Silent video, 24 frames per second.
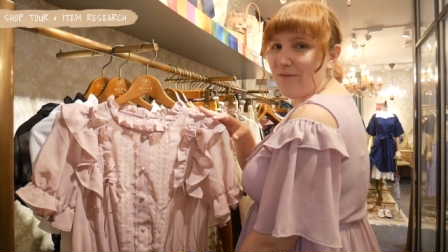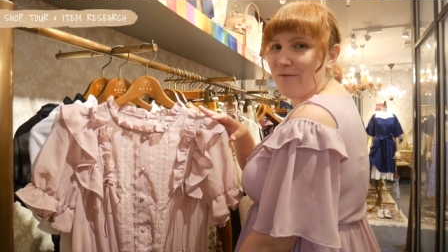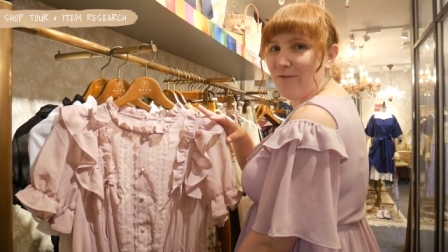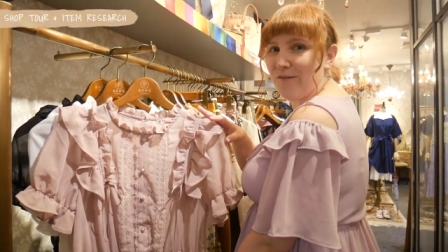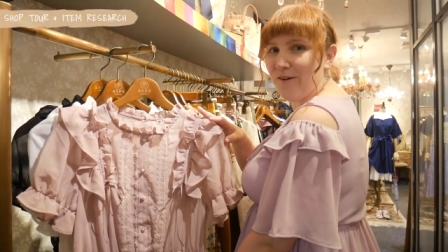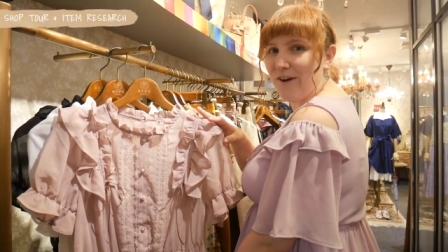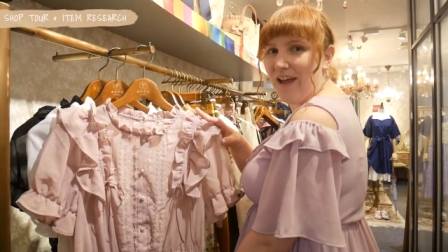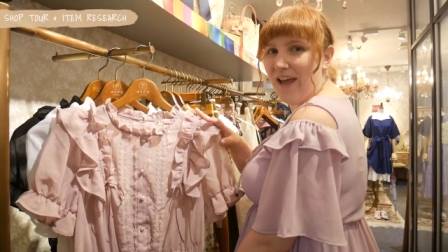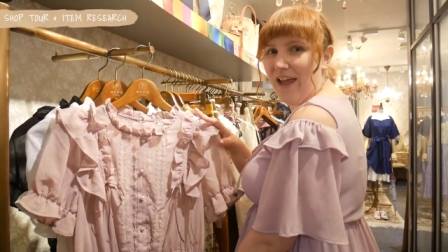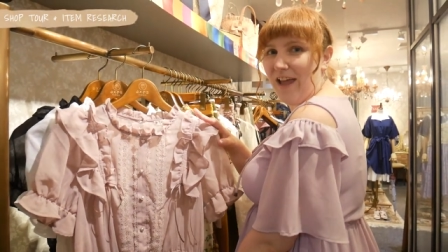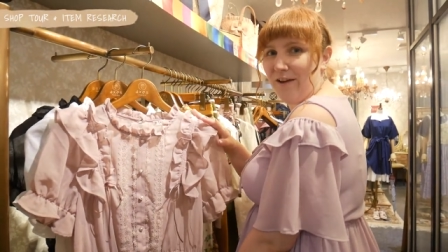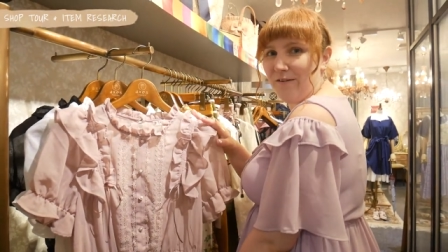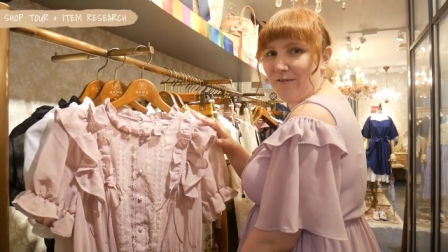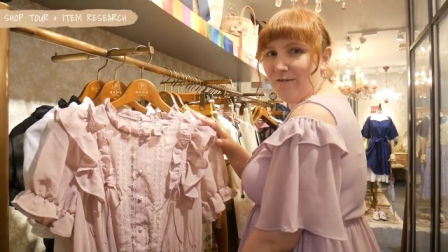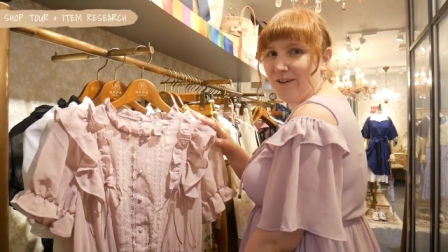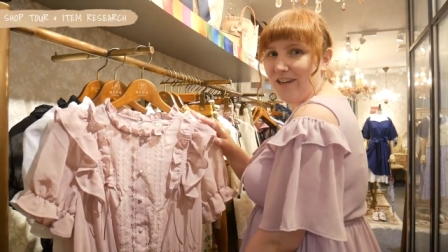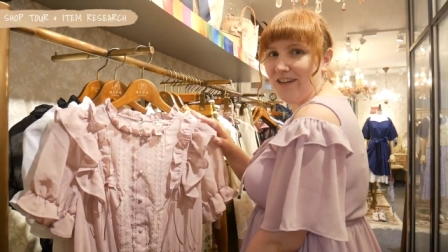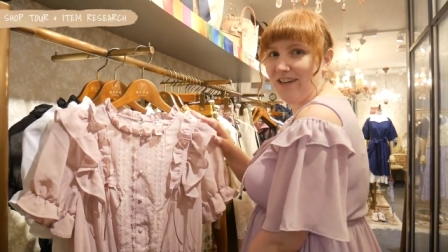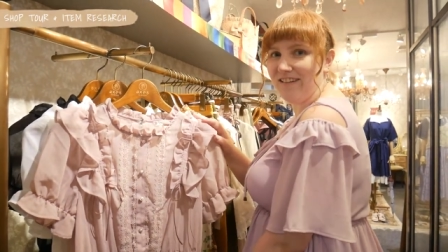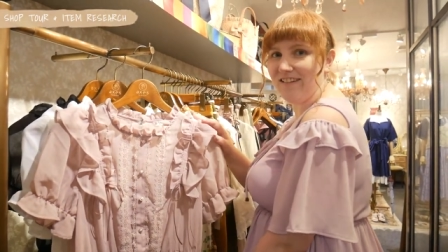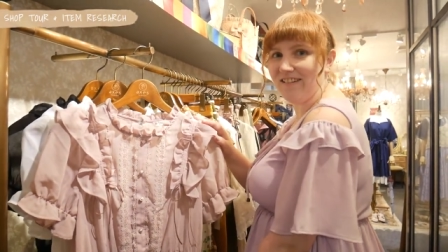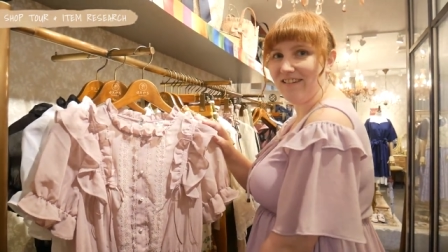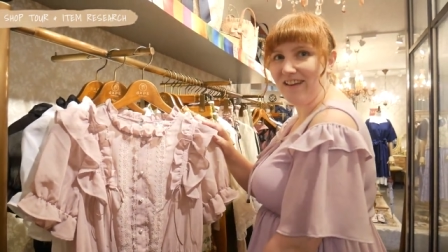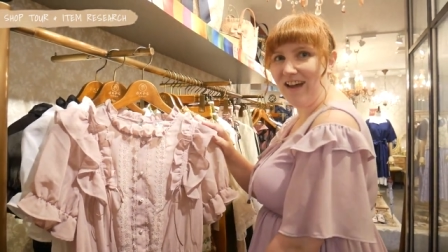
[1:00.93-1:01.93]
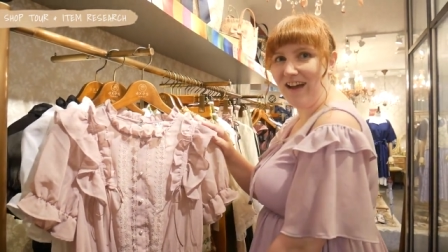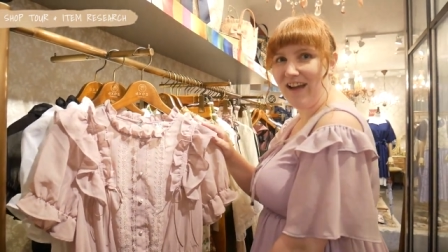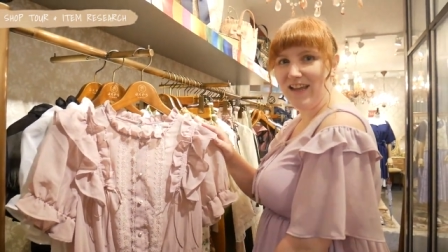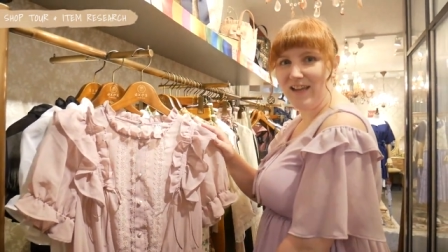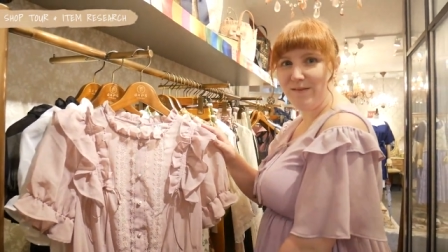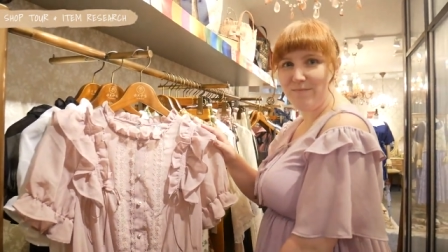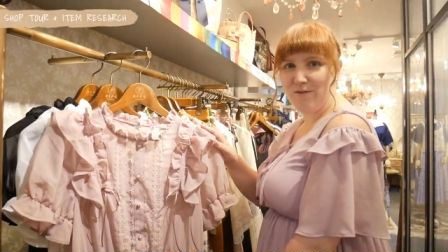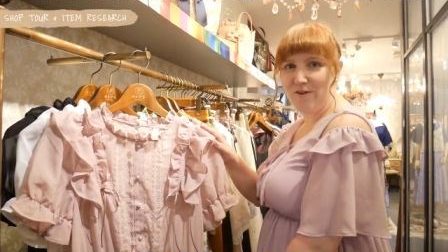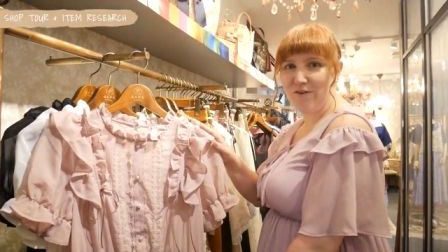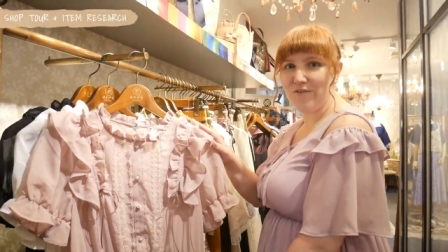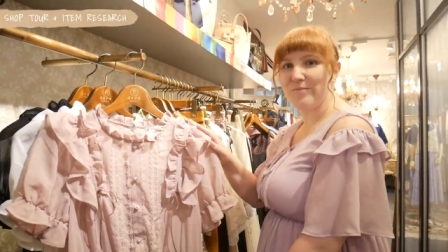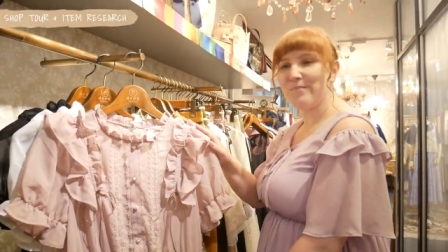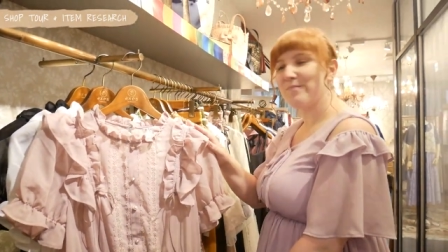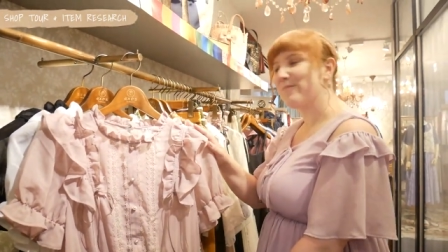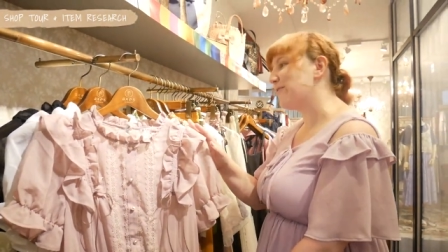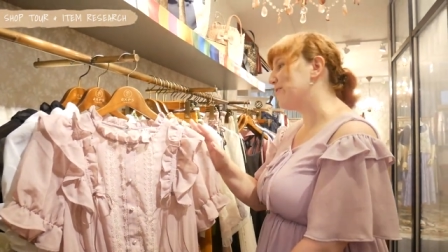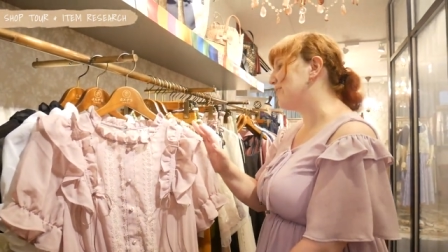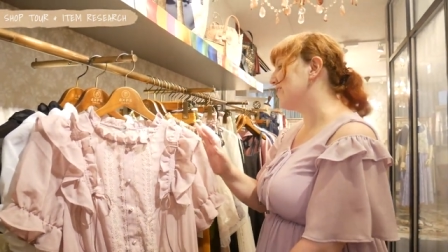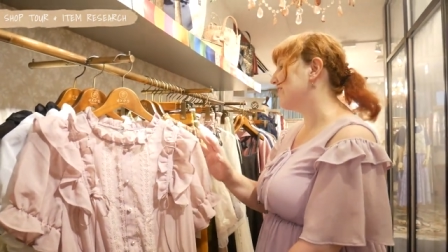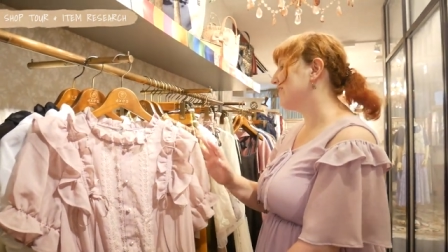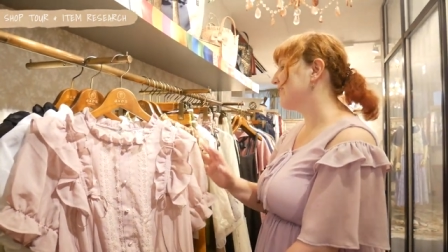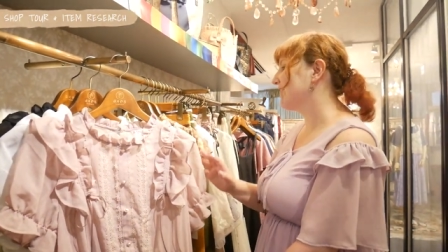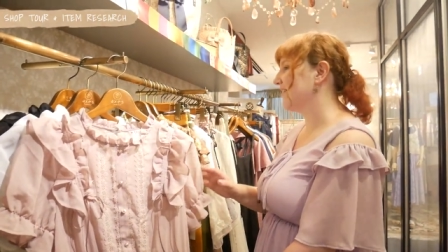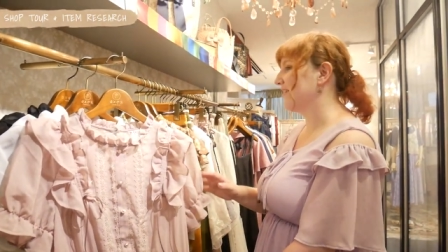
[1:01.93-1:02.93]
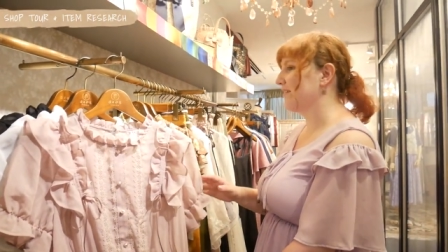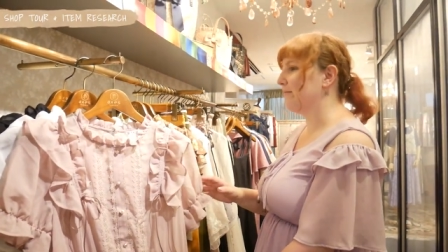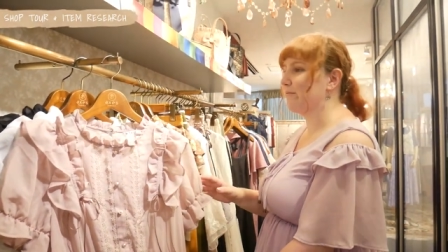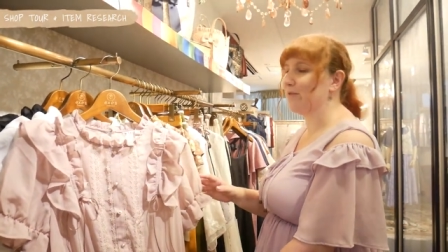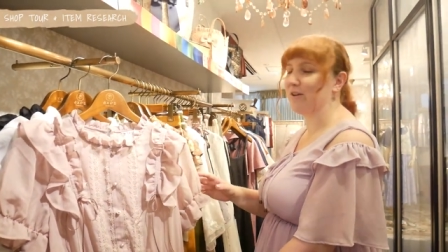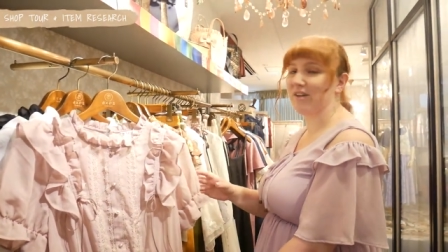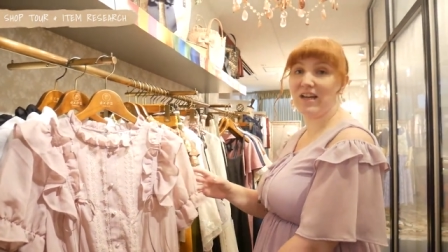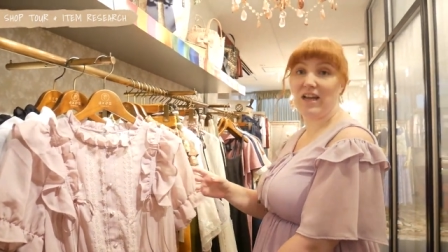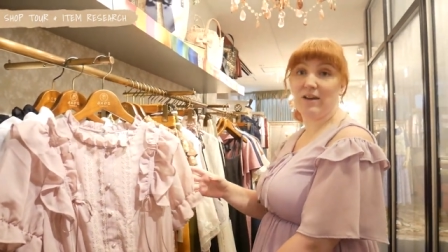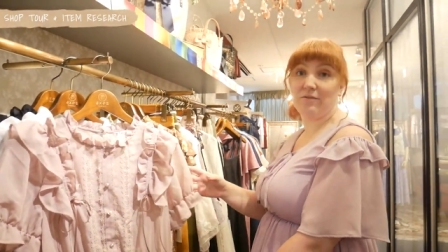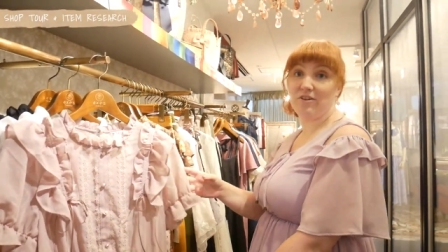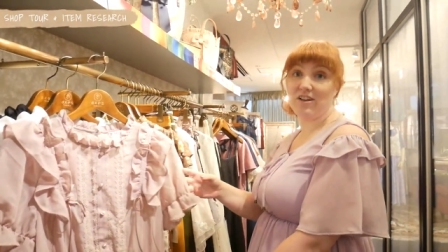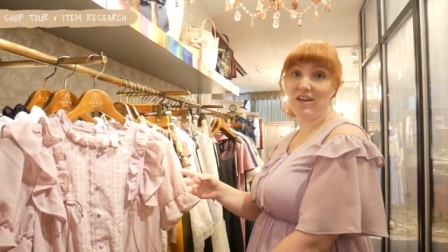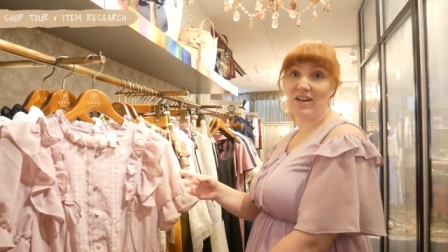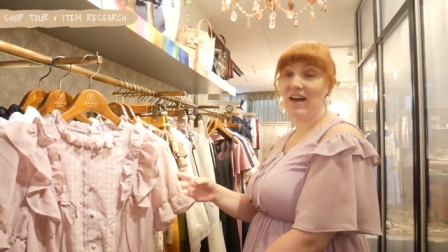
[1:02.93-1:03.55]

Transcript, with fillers: for every type of person whatever